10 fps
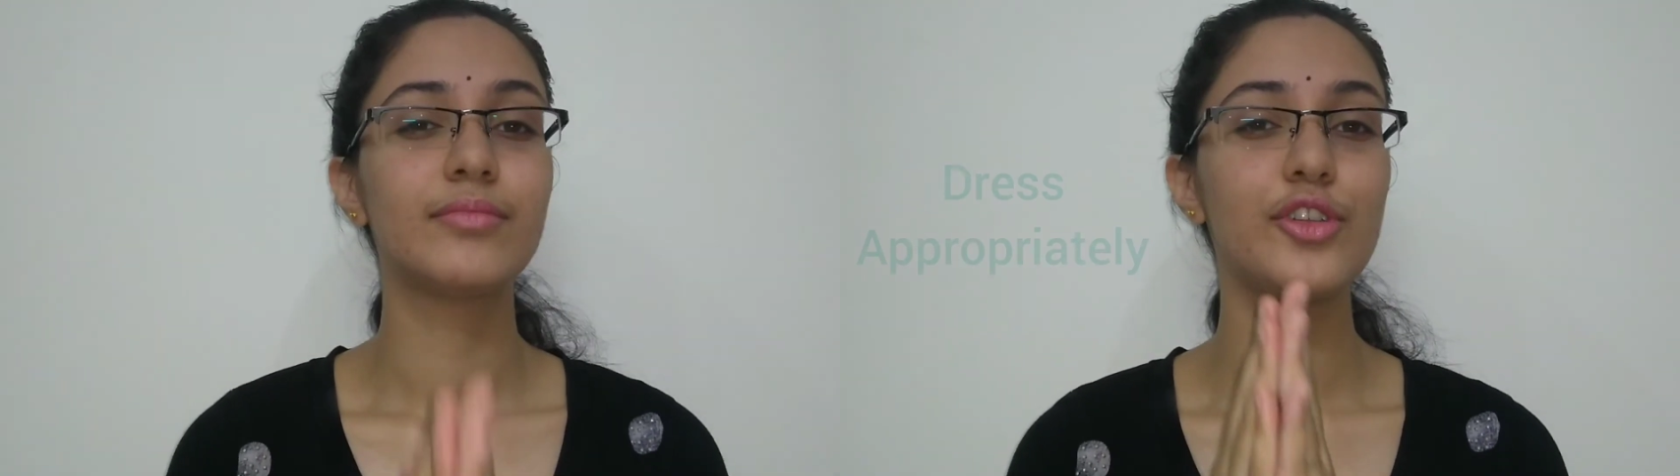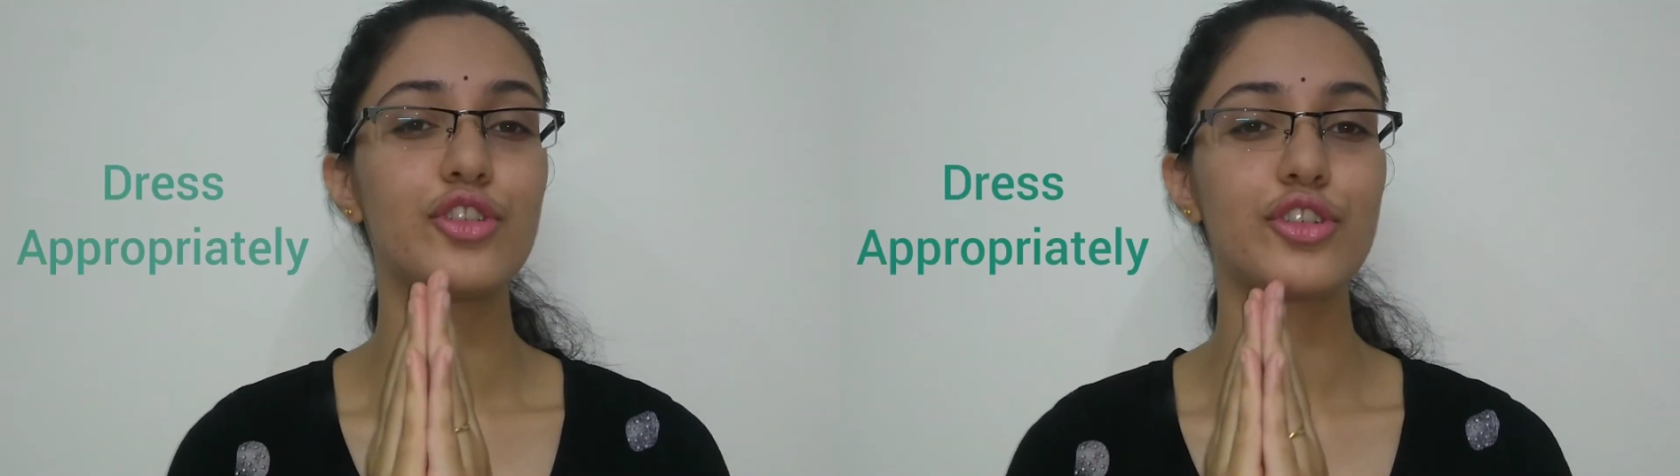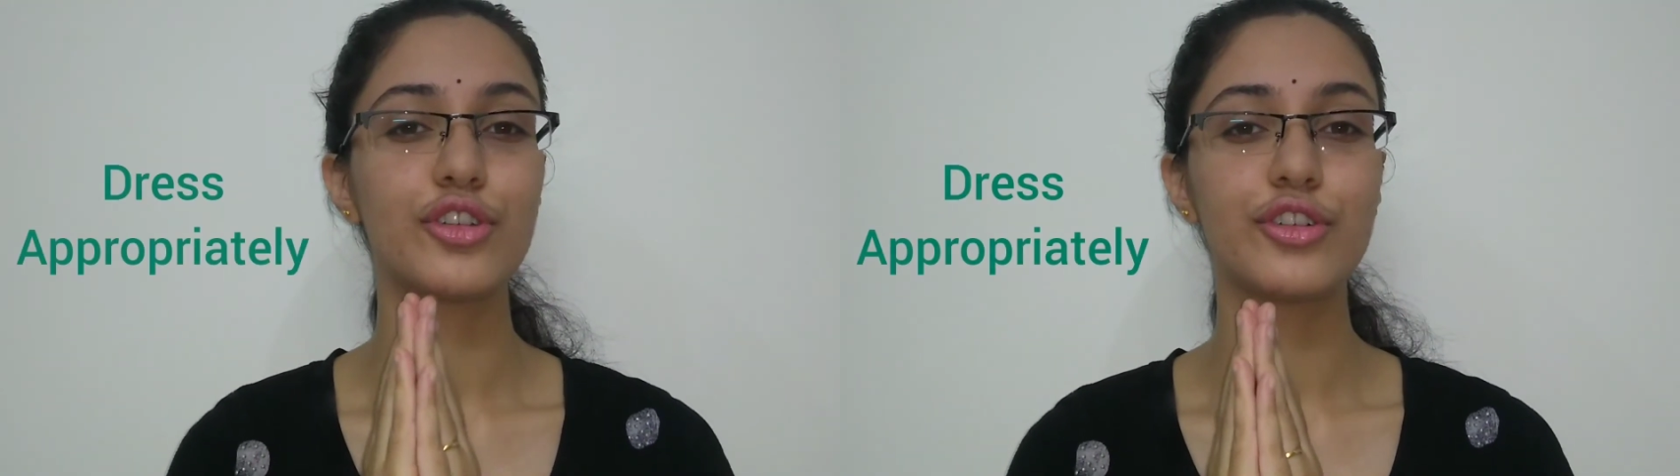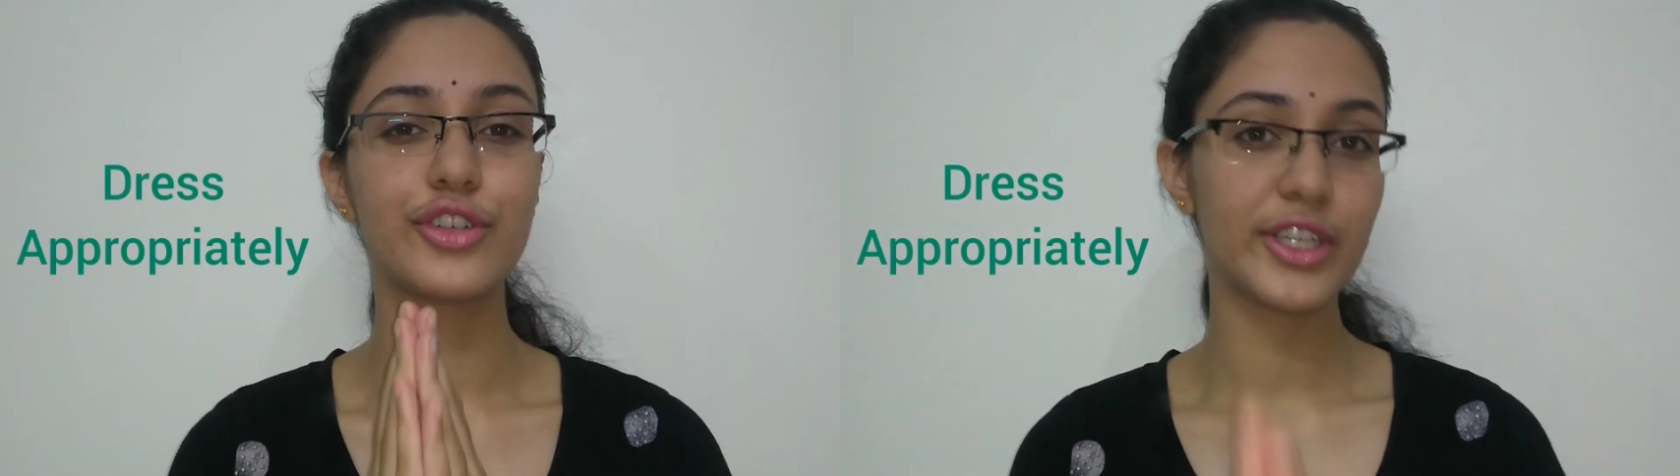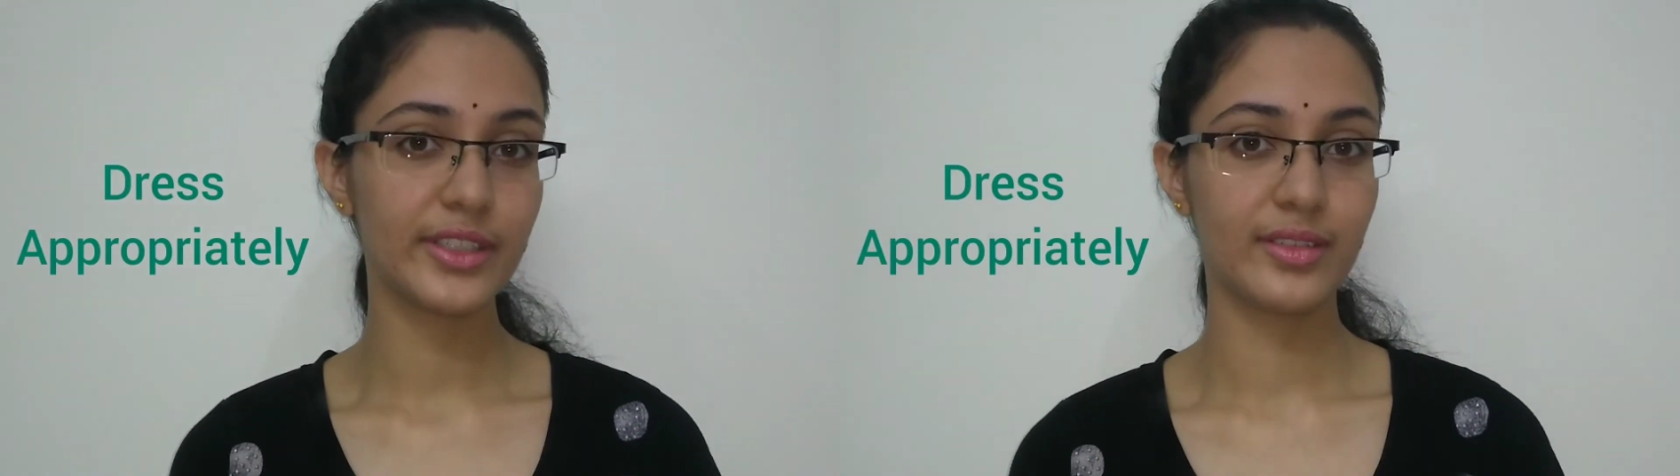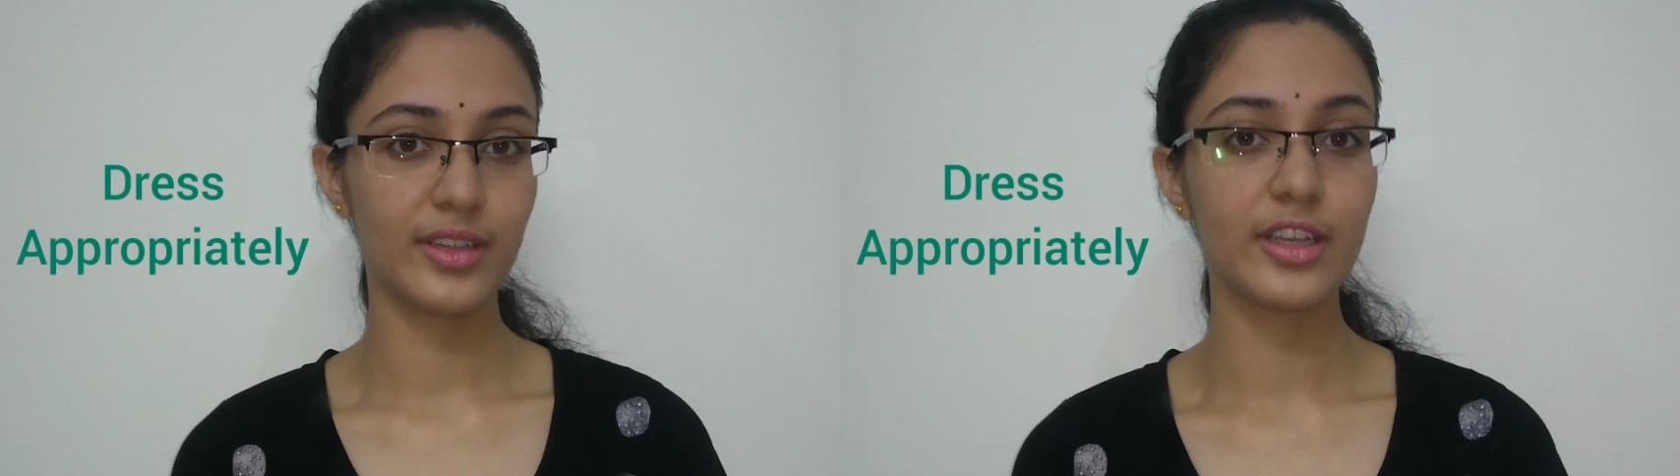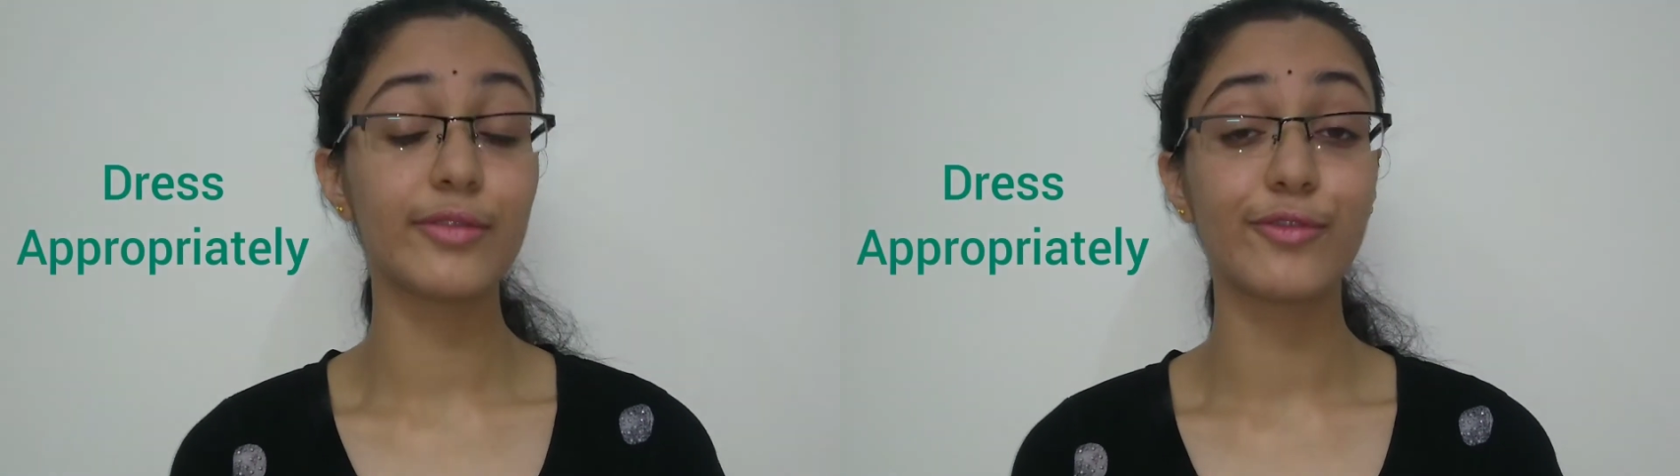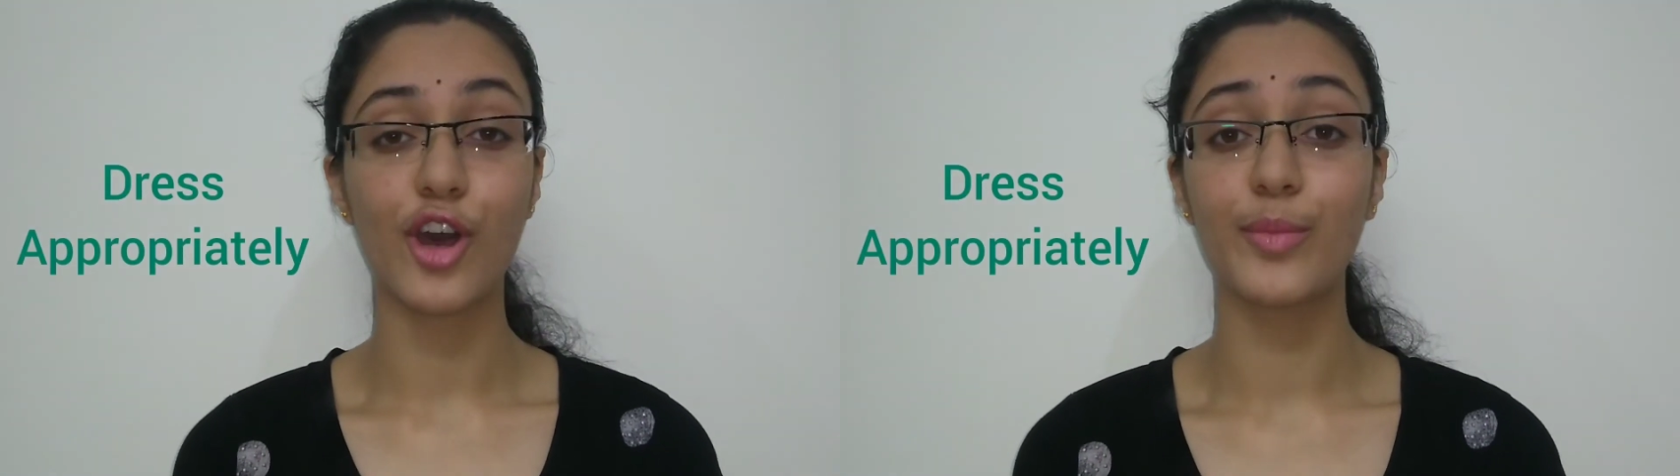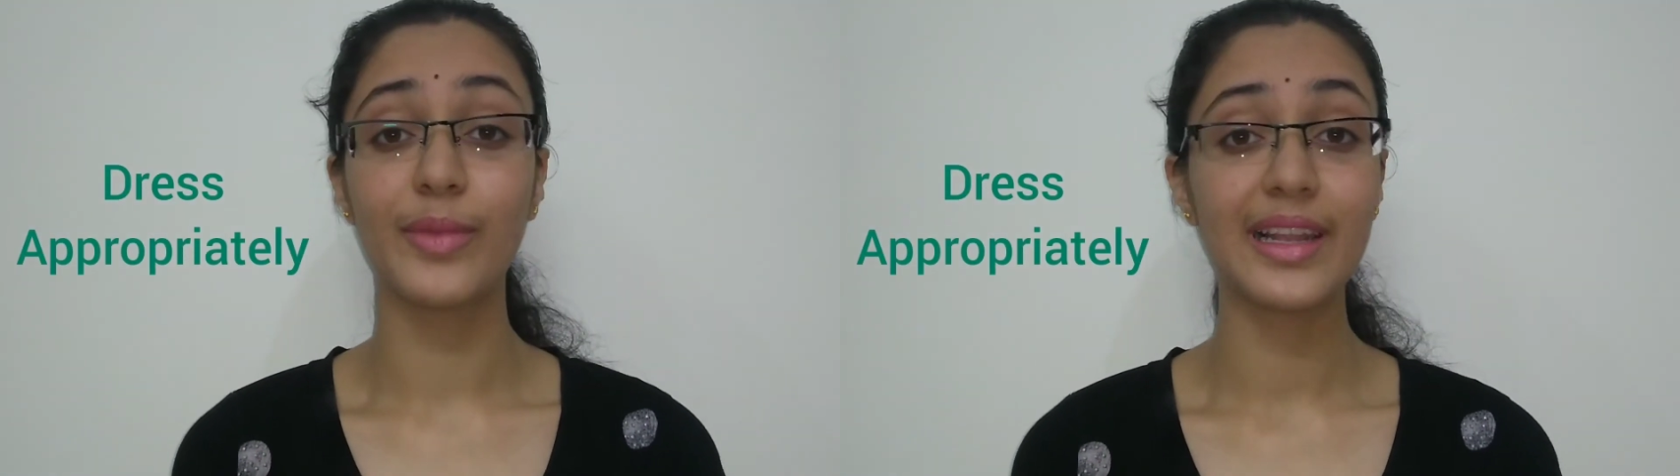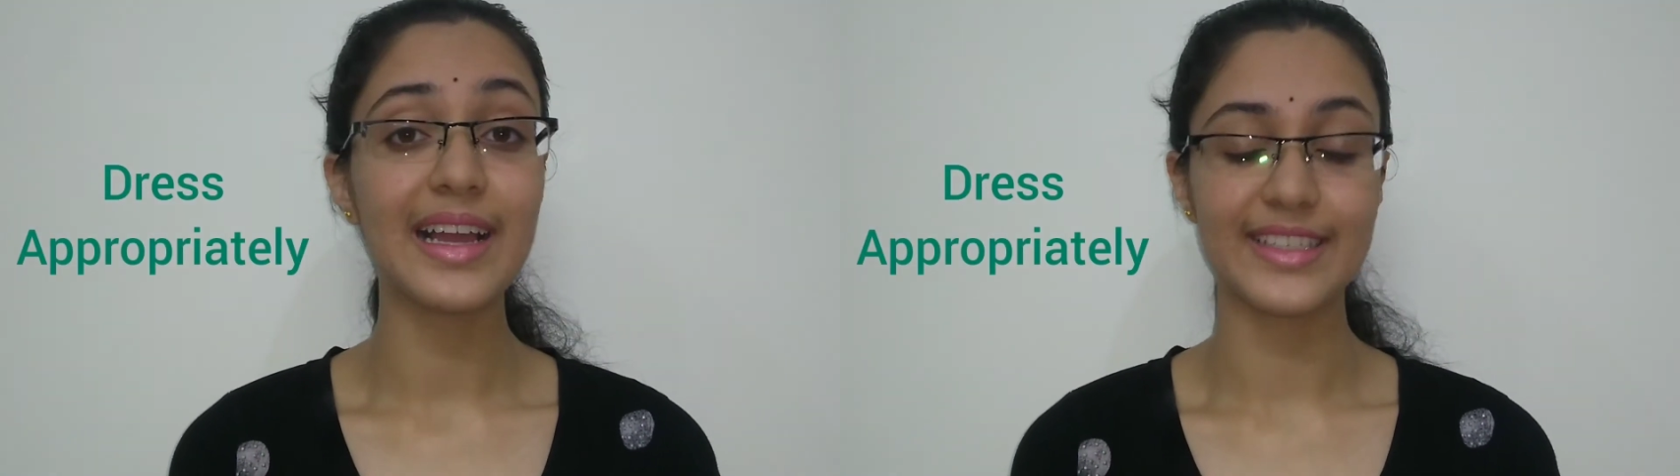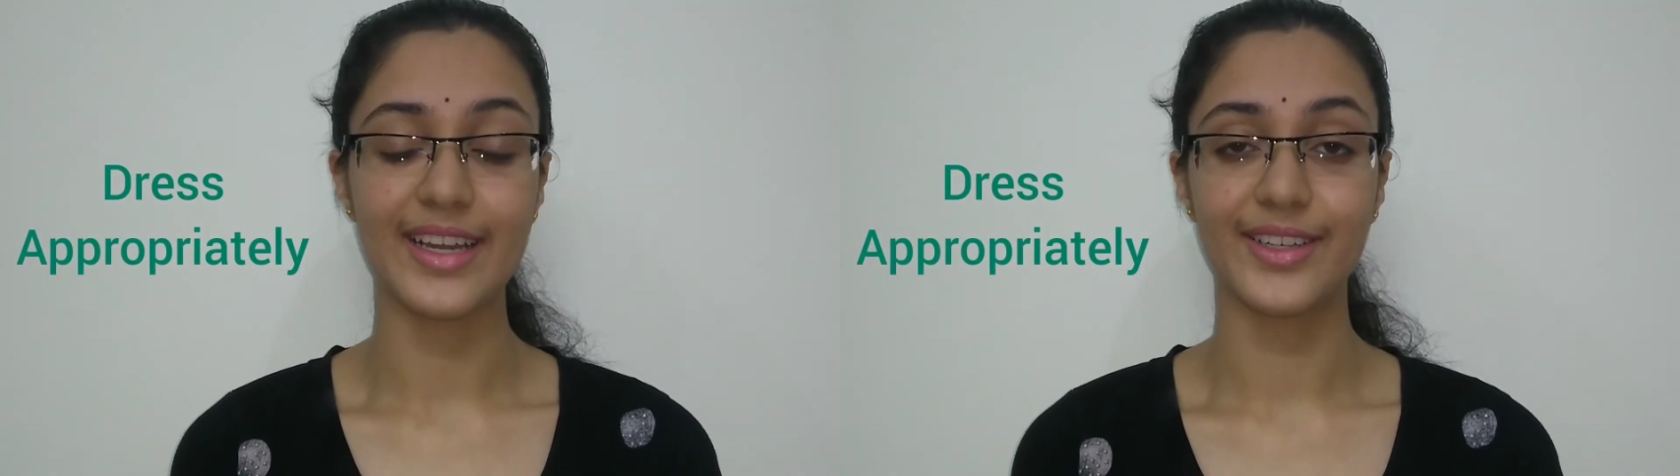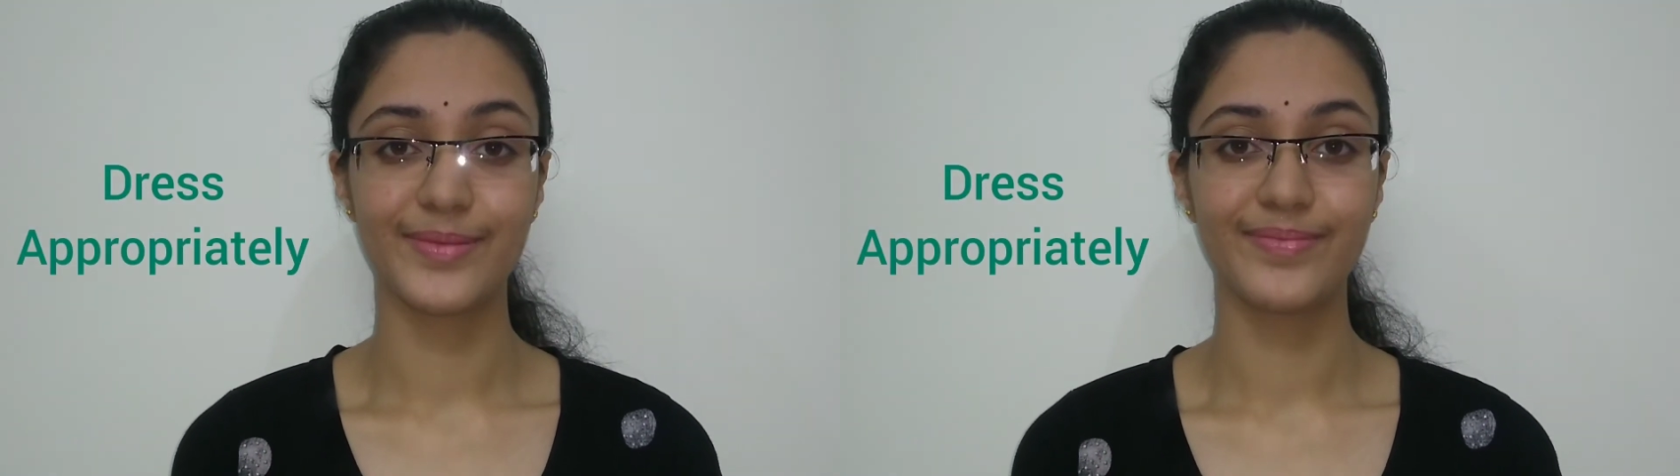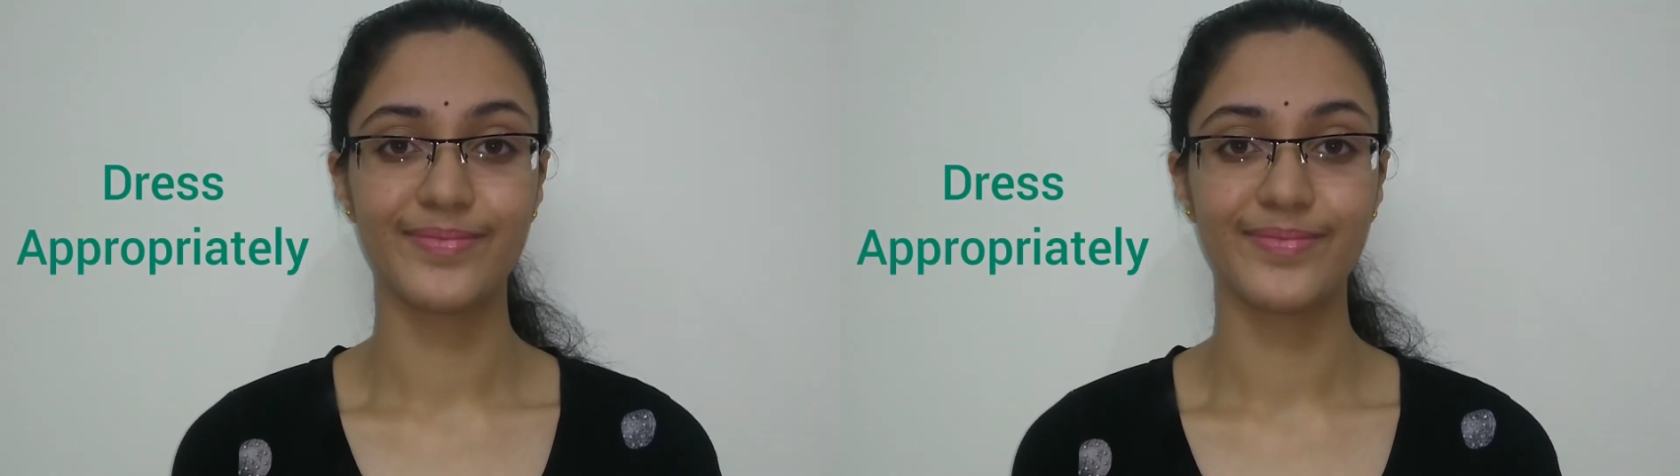you should dress in a formal attire.